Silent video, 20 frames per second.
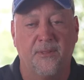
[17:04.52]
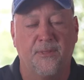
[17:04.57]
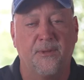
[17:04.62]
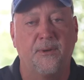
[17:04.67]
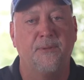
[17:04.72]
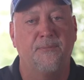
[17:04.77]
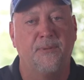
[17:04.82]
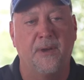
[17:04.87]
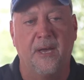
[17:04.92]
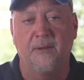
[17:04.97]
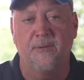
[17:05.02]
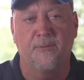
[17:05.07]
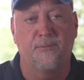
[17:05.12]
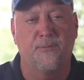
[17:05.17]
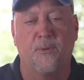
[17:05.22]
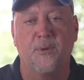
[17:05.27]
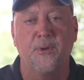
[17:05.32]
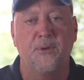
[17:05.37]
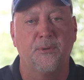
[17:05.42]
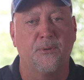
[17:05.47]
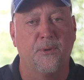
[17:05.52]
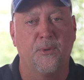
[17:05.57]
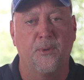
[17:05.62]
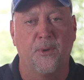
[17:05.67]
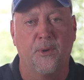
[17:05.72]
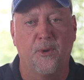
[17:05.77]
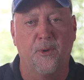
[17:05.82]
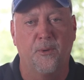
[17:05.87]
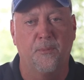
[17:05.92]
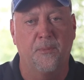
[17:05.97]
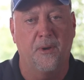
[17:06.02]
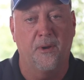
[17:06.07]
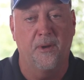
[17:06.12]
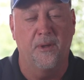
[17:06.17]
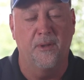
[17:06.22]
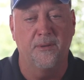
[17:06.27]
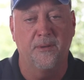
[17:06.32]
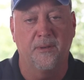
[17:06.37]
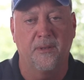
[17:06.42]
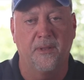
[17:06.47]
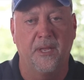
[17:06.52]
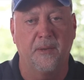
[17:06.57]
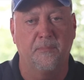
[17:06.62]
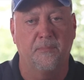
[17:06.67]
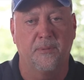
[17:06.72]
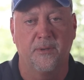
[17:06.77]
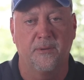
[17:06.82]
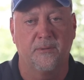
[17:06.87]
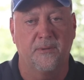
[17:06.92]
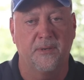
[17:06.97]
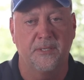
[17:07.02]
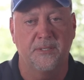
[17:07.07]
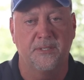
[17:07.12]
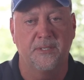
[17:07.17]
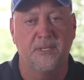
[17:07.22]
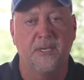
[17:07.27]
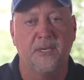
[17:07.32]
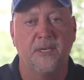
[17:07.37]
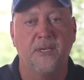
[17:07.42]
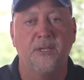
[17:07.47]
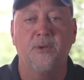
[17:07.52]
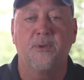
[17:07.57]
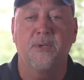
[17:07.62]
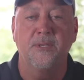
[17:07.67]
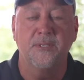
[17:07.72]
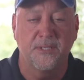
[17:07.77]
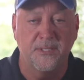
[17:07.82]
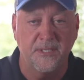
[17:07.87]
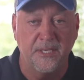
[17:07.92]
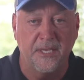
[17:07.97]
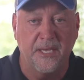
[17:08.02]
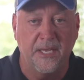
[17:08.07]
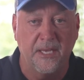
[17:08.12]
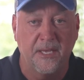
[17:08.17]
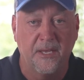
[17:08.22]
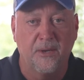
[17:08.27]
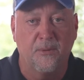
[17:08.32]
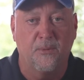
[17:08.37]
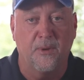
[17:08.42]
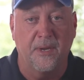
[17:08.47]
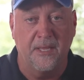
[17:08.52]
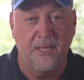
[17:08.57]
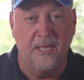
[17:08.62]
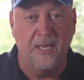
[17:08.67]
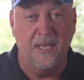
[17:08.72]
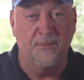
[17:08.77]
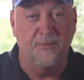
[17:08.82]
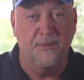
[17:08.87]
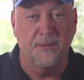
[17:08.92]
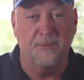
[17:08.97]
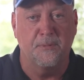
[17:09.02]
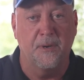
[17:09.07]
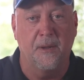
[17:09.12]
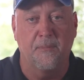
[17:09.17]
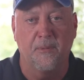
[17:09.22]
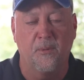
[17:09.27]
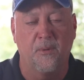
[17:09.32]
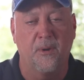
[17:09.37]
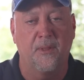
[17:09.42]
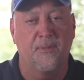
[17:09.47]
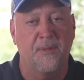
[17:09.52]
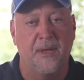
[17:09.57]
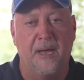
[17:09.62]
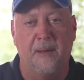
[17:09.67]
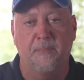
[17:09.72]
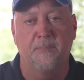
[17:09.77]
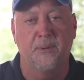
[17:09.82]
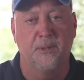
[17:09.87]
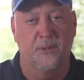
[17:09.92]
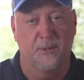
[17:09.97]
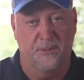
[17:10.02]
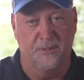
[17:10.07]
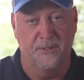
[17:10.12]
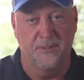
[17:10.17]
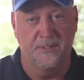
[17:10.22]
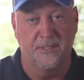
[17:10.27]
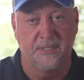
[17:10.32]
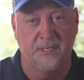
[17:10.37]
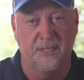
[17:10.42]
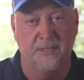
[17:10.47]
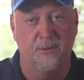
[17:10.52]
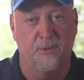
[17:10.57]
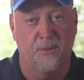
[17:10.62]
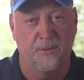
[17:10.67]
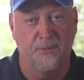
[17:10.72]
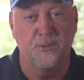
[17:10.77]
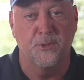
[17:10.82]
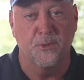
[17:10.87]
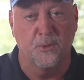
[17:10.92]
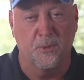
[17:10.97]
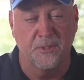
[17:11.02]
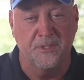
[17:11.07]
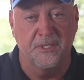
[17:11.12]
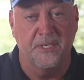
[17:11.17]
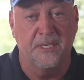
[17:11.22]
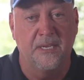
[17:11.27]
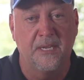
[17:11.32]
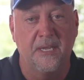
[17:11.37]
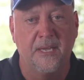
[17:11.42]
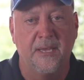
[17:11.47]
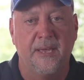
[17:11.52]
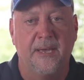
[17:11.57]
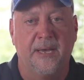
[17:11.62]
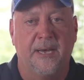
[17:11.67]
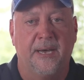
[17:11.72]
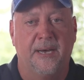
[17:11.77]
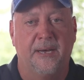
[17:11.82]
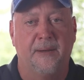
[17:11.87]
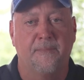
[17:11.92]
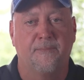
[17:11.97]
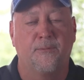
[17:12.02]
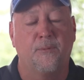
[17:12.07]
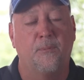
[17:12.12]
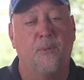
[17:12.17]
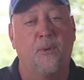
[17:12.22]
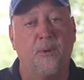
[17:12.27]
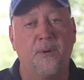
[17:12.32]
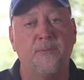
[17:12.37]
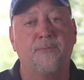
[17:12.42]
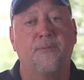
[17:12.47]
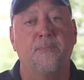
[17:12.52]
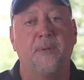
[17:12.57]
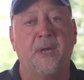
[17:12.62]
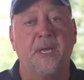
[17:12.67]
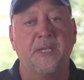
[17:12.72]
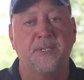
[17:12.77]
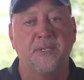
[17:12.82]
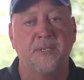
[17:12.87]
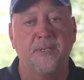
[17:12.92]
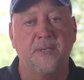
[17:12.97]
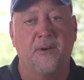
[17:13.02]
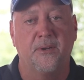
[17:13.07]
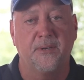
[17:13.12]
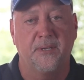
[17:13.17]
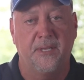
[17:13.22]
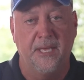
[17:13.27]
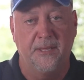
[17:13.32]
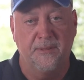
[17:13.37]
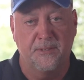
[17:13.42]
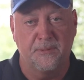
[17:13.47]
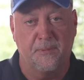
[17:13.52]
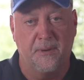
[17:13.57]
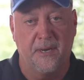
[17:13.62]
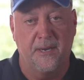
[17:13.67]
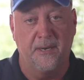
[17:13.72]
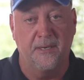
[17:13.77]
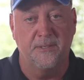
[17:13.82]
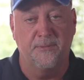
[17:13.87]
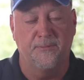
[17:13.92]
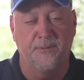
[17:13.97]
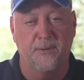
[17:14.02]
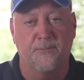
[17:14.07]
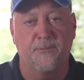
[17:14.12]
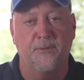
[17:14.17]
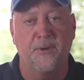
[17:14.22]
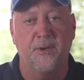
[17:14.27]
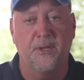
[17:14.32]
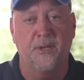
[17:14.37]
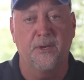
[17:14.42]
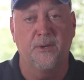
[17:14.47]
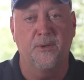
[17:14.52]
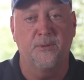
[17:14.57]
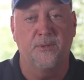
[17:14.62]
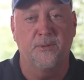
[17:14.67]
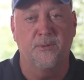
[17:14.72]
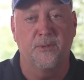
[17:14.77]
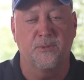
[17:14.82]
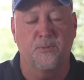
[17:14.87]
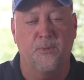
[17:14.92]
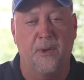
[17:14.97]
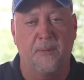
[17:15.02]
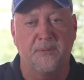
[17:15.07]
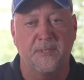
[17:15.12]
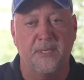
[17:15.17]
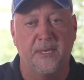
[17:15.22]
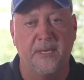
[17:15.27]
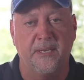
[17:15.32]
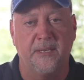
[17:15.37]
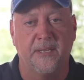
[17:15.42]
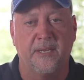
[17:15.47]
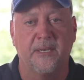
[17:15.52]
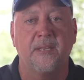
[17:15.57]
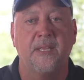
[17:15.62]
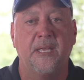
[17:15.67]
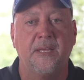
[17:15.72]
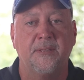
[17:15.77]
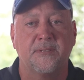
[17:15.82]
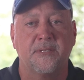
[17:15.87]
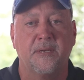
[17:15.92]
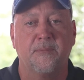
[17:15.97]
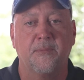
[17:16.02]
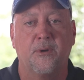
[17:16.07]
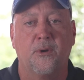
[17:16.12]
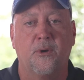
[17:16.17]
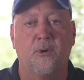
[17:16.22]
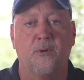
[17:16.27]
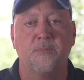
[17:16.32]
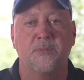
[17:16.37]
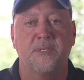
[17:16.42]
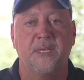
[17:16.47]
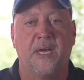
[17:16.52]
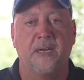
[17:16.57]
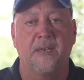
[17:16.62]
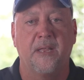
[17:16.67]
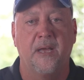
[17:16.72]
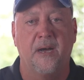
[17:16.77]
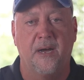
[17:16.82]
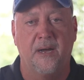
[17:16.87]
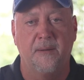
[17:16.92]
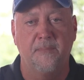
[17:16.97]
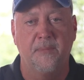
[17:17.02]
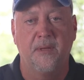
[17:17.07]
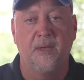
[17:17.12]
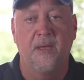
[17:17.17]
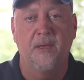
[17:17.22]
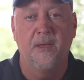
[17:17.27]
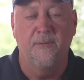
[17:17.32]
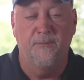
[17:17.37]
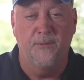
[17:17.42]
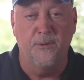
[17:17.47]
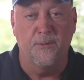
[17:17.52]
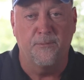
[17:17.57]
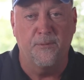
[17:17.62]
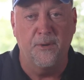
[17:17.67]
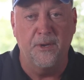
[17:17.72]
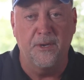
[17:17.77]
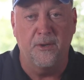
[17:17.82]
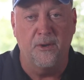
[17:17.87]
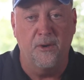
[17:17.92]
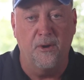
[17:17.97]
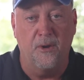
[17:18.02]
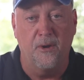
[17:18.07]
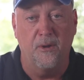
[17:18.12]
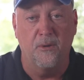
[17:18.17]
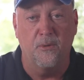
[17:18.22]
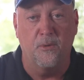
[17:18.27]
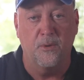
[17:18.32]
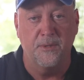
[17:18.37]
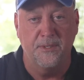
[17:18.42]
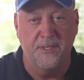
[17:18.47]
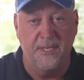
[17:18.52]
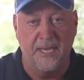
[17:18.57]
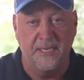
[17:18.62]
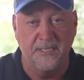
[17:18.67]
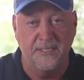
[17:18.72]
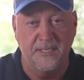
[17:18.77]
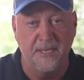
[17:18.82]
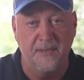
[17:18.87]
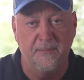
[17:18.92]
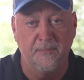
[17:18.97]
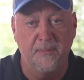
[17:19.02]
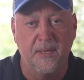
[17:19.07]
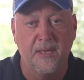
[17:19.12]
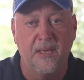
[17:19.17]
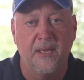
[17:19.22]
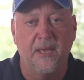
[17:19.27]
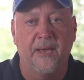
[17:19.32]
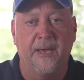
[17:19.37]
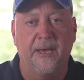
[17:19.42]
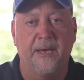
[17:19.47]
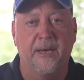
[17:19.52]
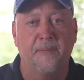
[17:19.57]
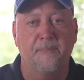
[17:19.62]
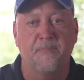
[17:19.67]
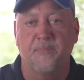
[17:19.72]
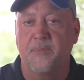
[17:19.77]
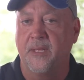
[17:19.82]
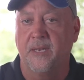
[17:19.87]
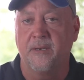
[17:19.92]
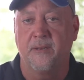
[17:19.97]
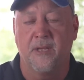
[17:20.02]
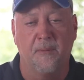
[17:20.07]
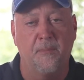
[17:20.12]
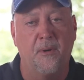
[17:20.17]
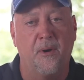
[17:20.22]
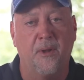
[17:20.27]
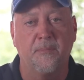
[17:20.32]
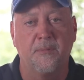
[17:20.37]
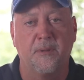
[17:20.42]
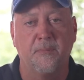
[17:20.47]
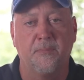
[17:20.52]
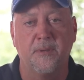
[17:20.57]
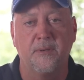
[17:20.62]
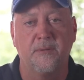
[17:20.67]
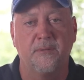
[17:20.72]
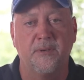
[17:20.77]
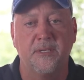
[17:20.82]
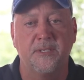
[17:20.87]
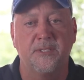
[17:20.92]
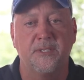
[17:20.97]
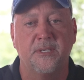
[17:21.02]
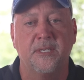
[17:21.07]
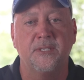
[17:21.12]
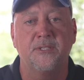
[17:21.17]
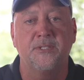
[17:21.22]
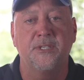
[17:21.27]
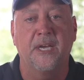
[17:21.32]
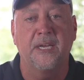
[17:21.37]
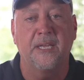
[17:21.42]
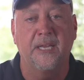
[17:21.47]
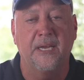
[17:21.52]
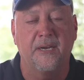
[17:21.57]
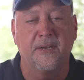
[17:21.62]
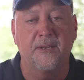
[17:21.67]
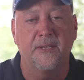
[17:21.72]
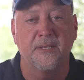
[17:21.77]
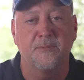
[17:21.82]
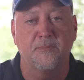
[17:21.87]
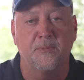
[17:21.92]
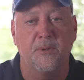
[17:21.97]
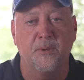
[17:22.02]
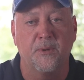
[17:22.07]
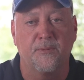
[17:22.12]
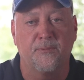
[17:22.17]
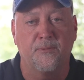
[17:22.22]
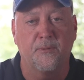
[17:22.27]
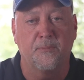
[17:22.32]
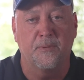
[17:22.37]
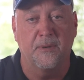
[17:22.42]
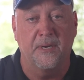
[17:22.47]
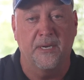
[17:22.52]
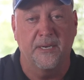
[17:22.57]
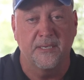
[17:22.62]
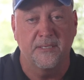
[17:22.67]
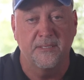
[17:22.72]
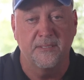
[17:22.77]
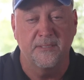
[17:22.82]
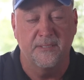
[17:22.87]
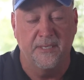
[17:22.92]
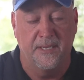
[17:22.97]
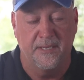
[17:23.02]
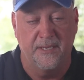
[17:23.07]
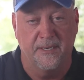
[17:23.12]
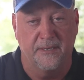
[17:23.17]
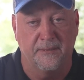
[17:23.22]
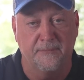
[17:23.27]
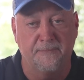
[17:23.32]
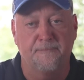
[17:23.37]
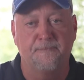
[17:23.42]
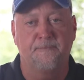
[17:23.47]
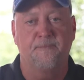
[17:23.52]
35 to 40-year-old home on Lake Blue Ridge, you can see why Keith is probably one of the top builders in North Georgia. For more information on Keith's products, feel free to go to his website at keithsumnerhomes.com. Feel free to call or text him, and come on up to Blue Ridge and check out his beautiful products. Take care.